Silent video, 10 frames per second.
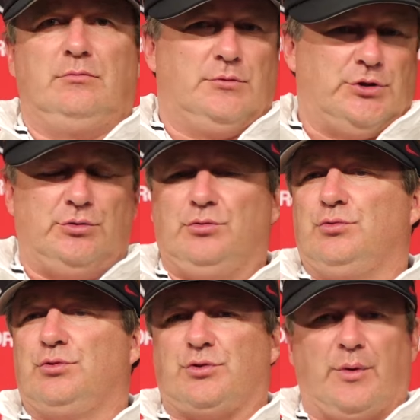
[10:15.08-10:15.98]

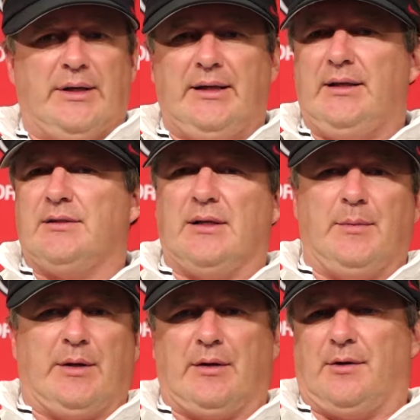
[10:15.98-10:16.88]
twos, threes. I
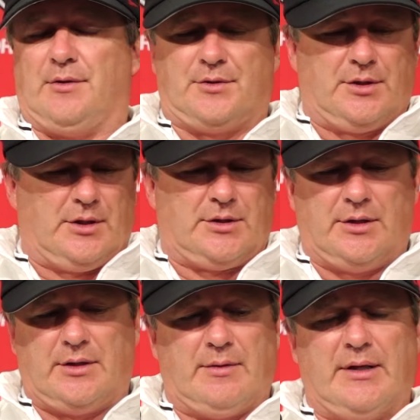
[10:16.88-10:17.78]
mean, Gunner just took a
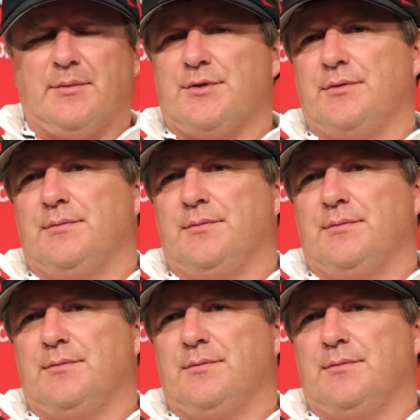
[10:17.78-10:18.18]
ton of reps.